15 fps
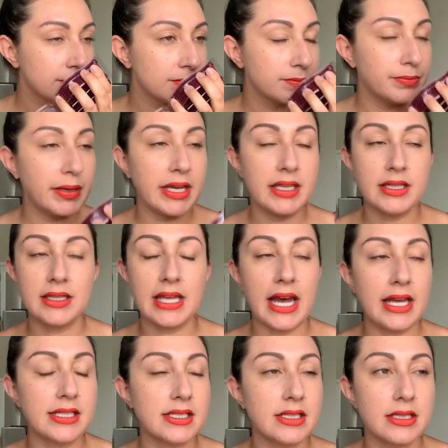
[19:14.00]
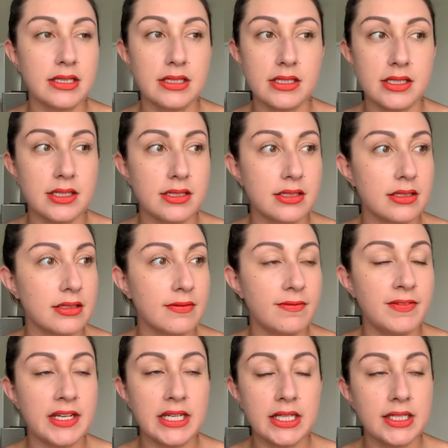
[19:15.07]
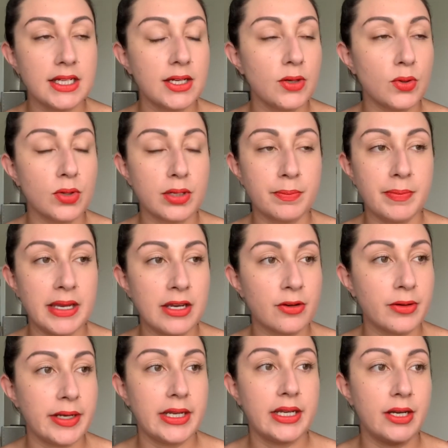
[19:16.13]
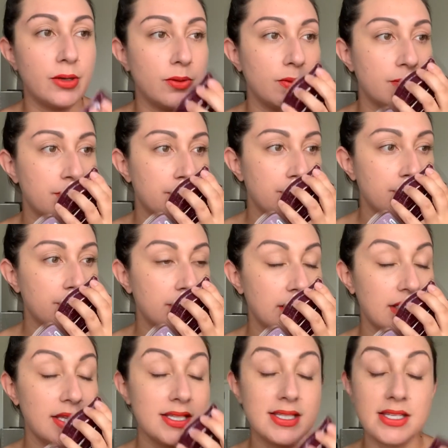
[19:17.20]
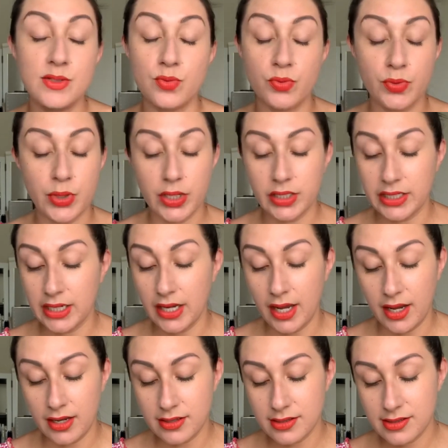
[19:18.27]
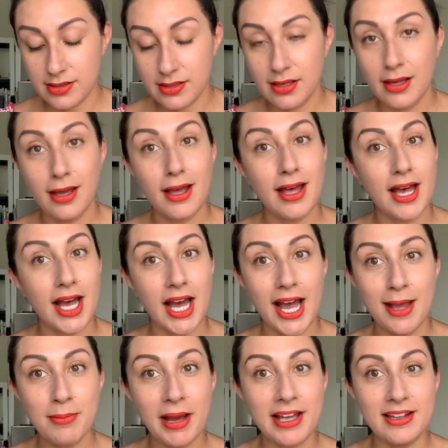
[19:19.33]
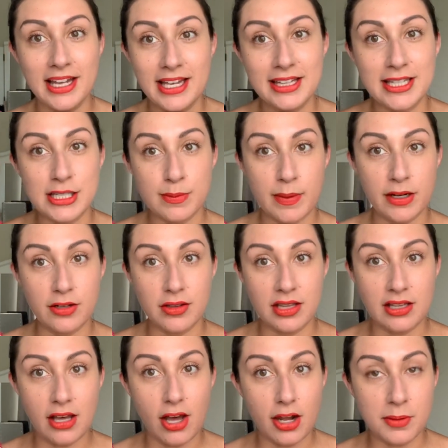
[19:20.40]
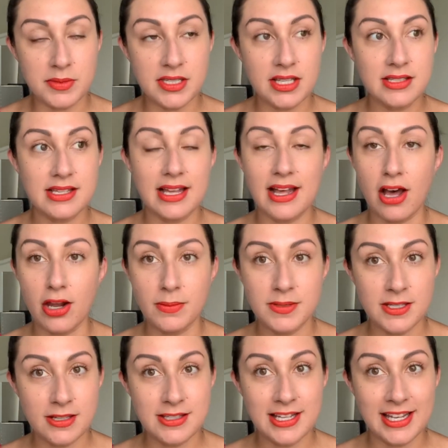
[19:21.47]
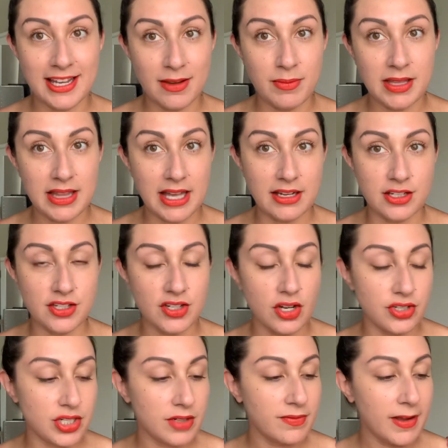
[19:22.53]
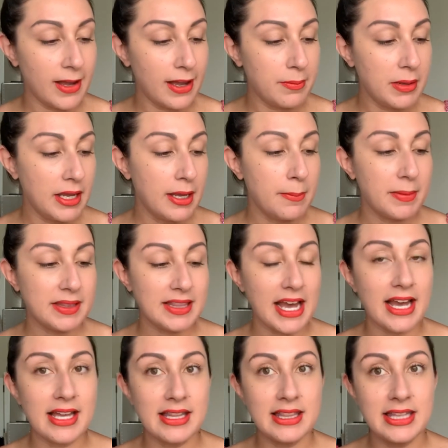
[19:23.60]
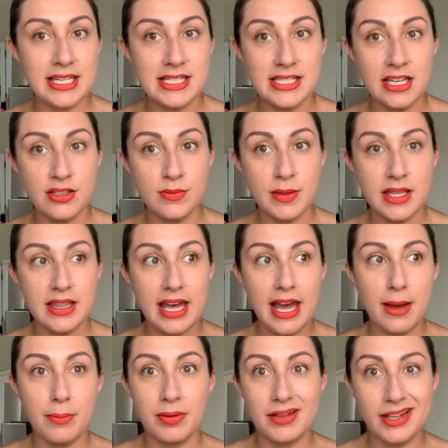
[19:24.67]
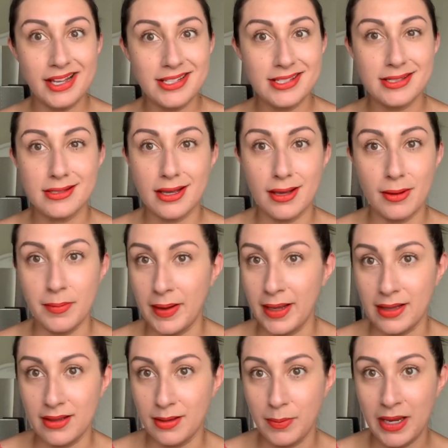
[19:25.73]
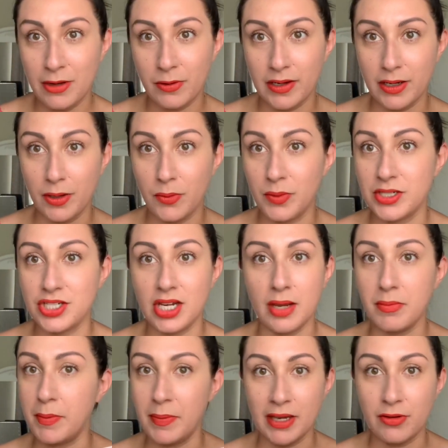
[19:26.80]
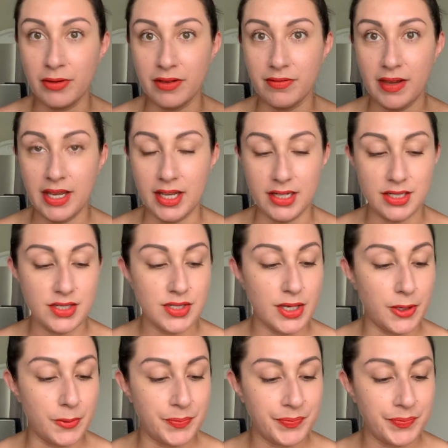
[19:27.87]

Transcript: but that vanilla or bakery note, this is really nice. I might like this better than the Autumn Sunset. Autumn Sunset gave me that nostalgic vibe, but this gives me that plus a bit the bakery note, which I'm a bakery fan. So